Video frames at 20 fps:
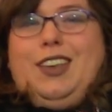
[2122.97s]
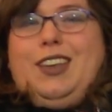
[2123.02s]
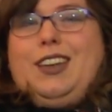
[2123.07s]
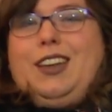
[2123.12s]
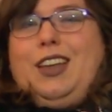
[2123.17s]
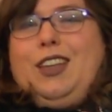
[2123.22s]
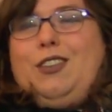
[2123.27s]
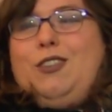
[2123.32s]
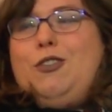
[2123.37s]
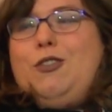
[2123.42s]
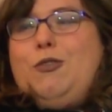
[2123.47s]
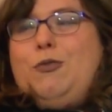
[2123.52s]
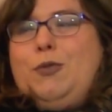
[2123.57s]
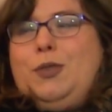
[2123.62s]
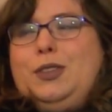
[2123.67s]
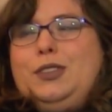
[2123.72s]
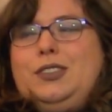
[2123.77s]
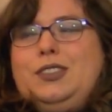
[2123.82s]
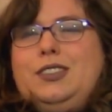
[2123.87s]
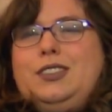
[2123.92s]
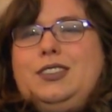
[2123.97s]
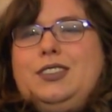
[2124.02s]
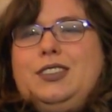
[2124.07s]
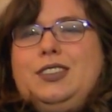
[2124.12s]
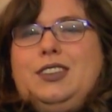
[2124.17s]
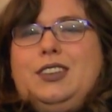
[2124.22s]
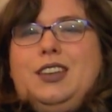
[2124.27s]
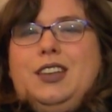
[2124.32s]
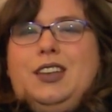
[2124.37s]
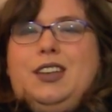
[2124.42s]
getting new ones.
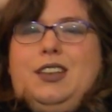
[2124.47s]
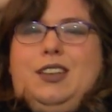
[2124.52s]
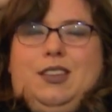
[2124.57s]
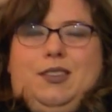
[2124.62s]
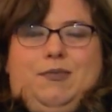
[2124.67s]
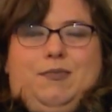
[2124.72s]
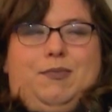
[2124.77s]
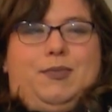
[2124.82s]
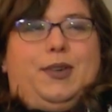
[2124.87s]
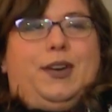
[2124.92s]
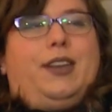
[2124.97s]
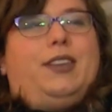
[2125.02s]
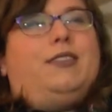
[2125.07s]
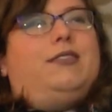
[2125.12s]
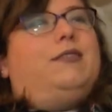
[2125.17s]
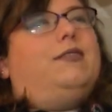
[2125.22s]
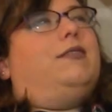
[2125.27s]
But